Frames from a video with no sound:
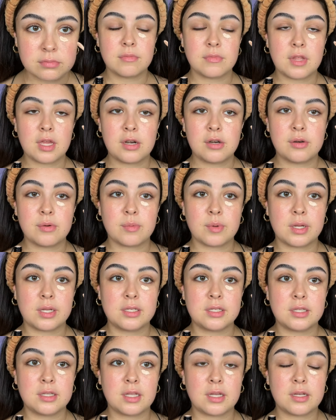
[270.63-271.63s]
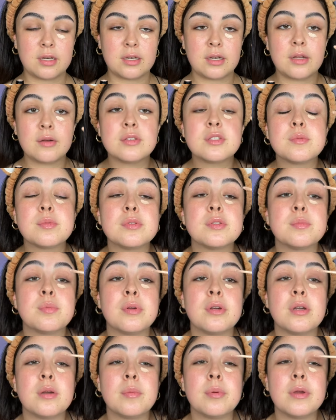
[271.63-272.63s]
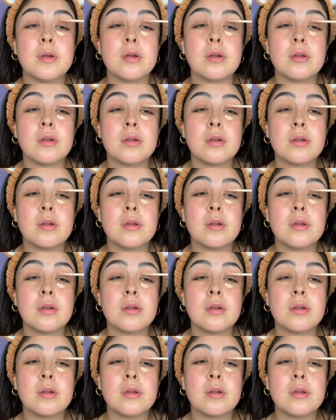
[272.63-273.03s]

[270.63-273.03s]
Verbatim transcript: I don't know why I did that. I was supposed to put it up here.